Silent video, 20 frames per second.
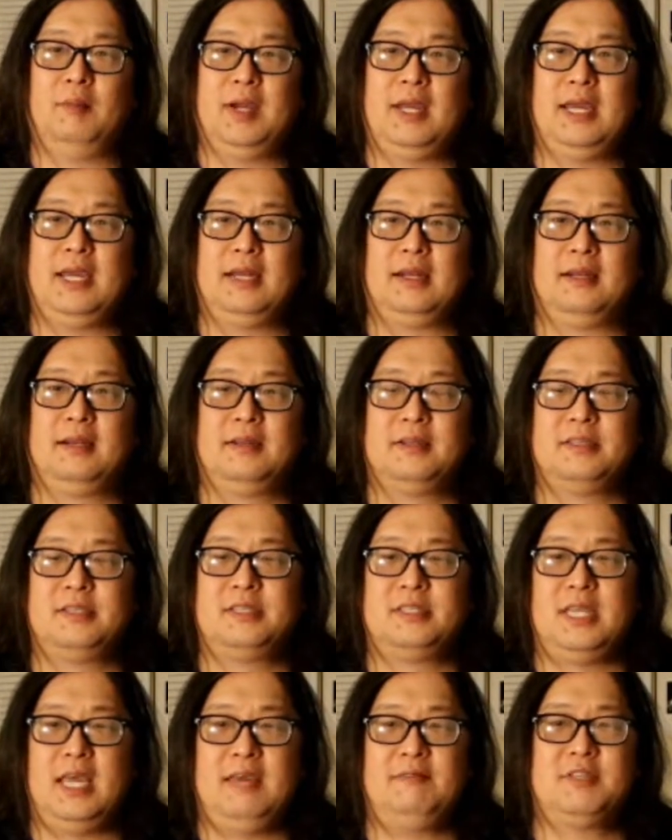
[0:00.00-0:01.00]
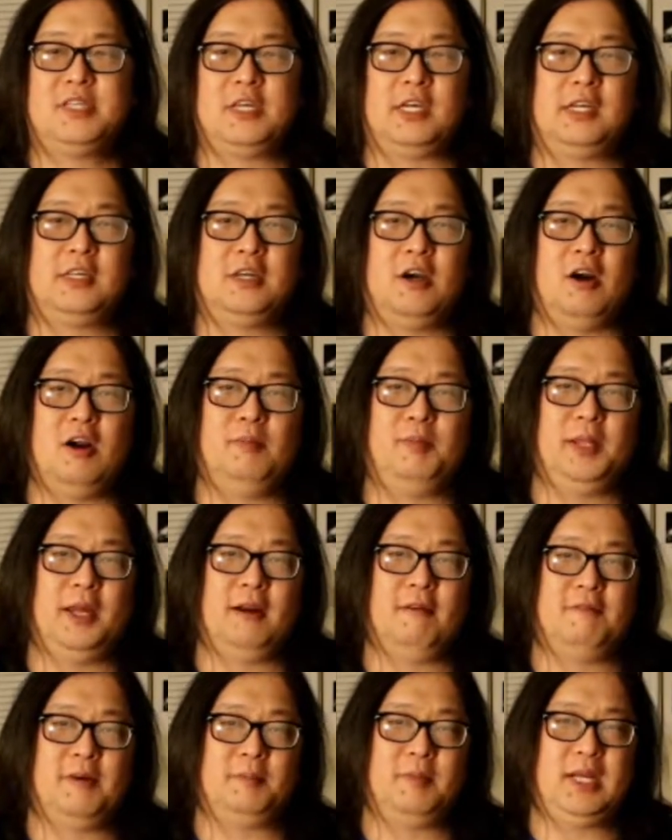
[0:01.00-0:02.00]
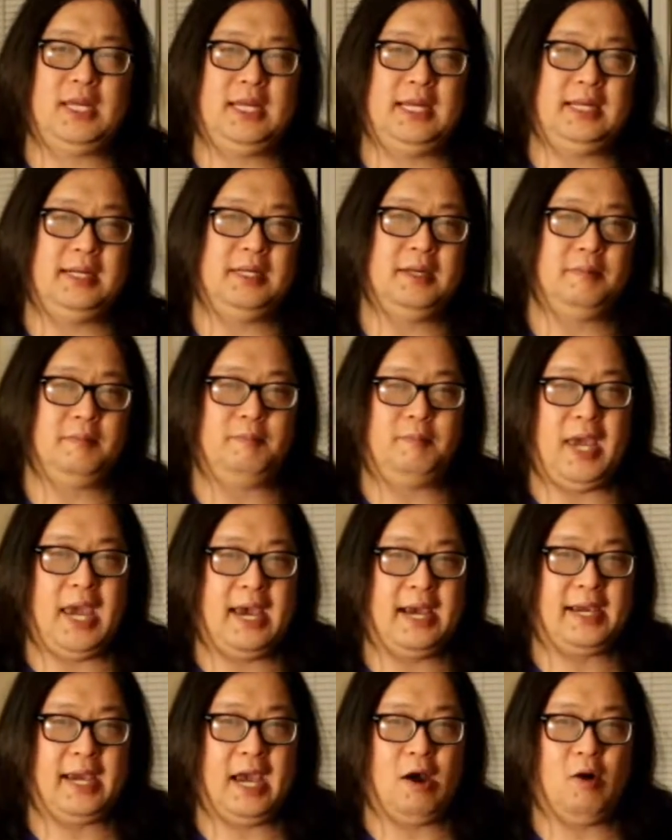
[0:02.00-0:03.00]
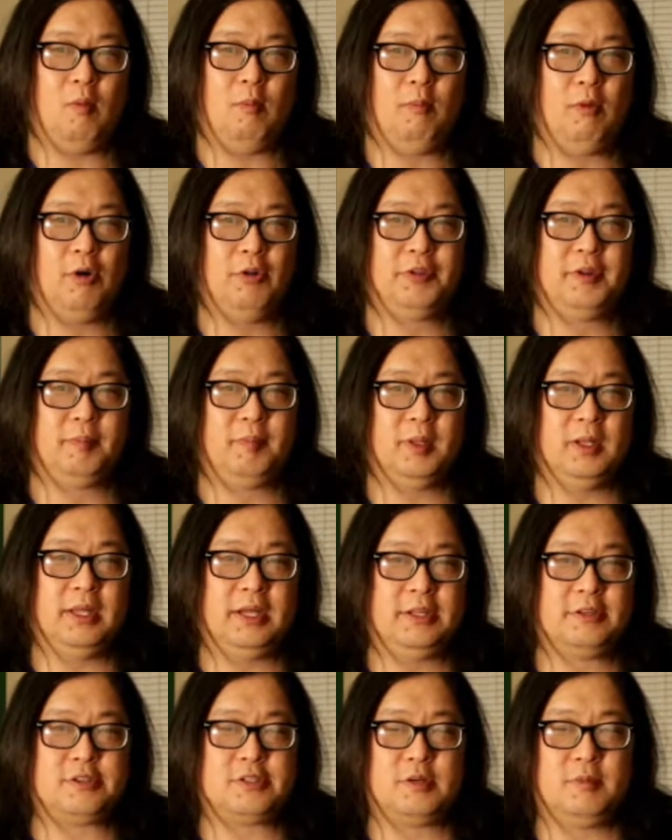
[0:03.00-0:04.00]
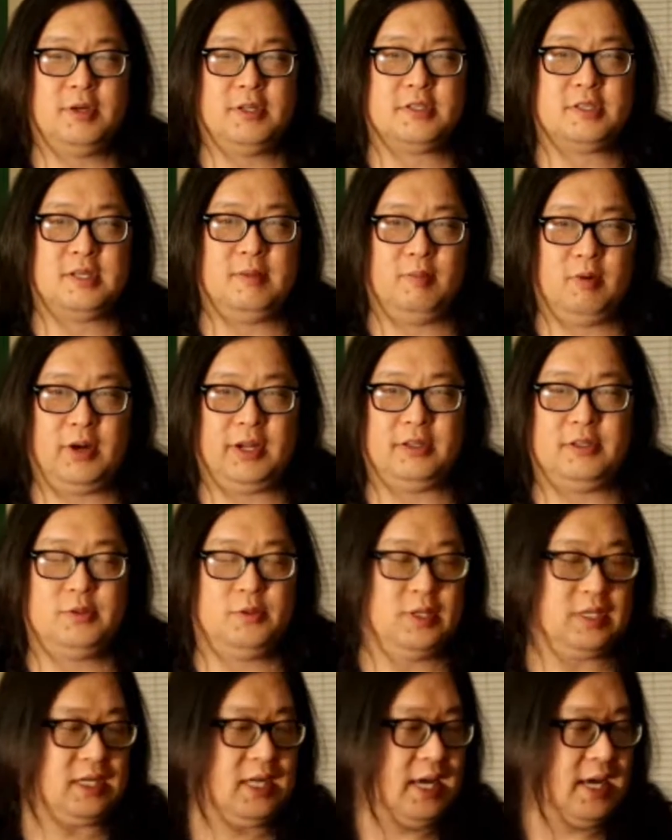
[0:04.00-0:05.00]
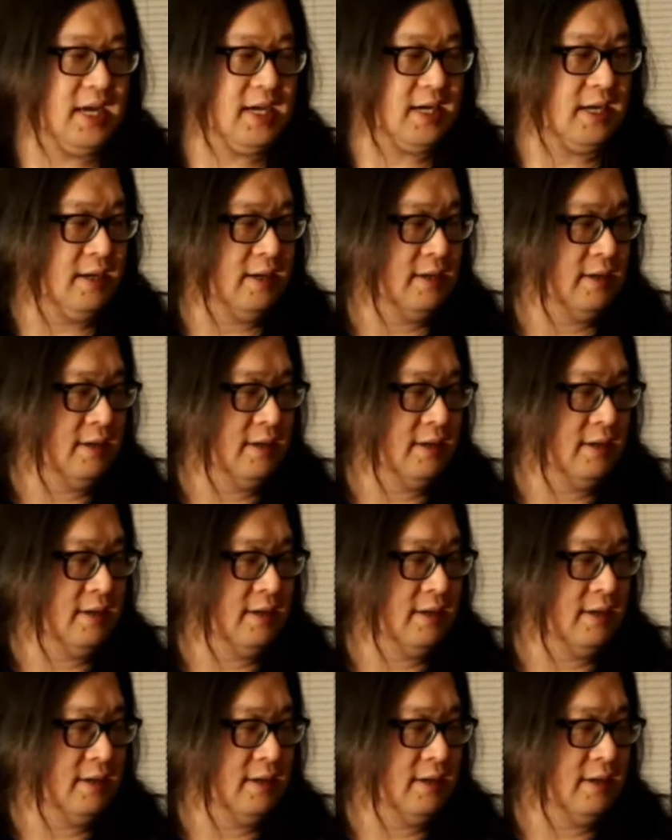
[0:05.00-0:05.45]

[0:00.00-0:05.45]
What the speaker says: It saves the guitar player from needing to pack out multiple instruments to bring to a gig.